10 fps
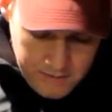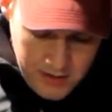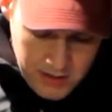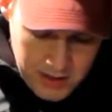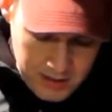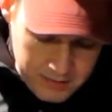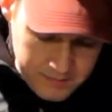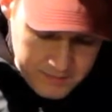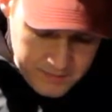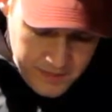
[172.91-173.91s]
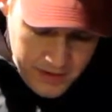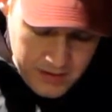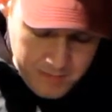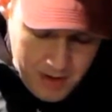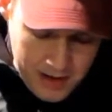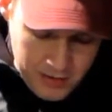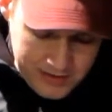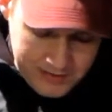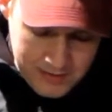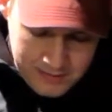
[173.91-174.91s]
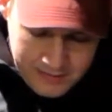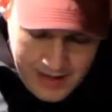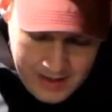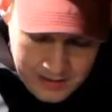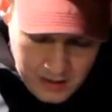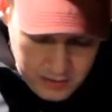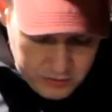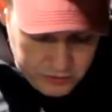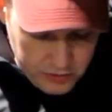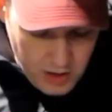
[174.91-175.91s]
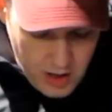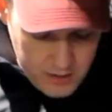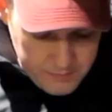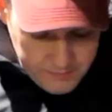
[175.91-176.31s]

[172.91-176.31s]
a very, very moderate tan colored cigar.